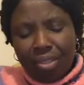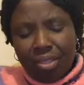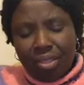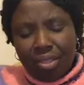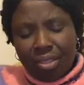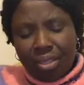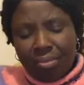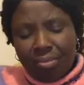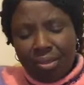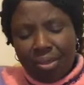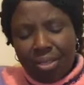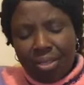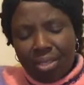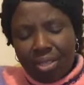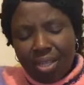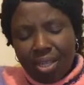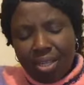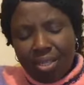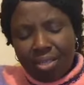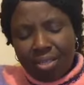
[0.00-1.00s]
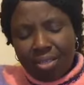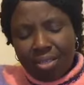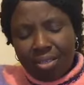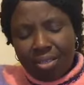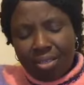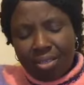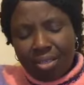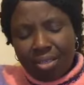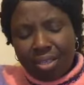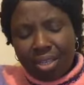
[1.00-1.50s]
Somebody says,
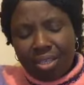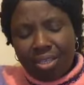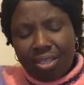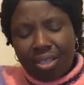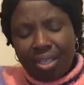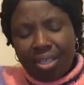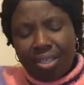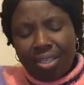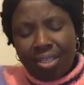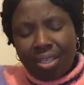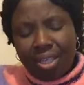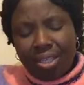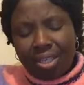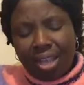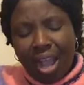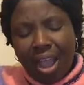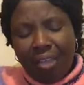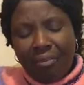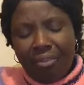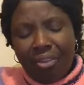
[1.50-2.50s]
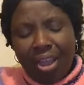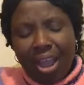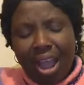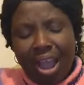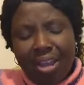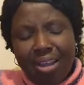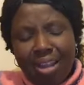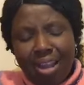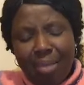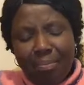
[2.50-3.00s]
Sister Geraldine says, I feel
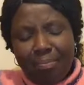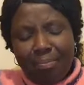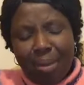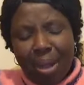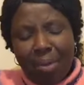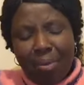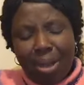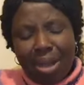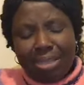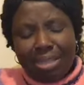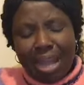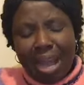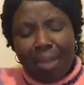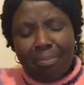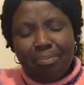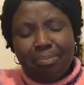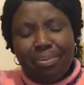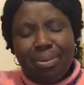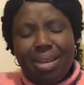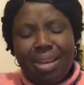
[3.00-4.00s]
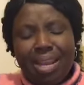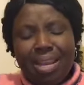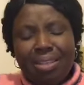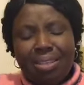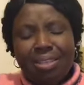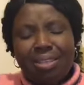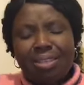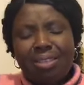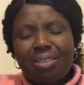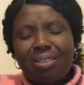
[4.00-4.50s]
highly empowered and
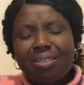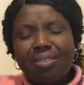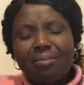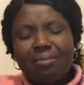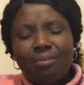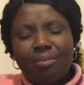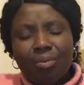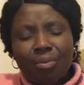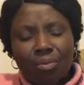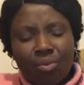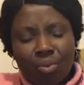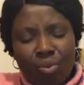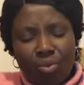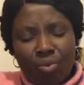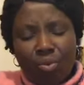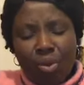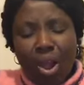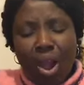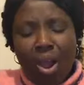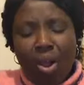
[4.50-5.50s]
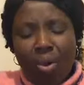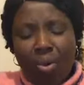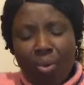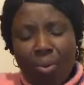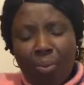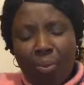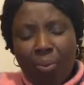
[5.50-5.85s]
blessed. Wow.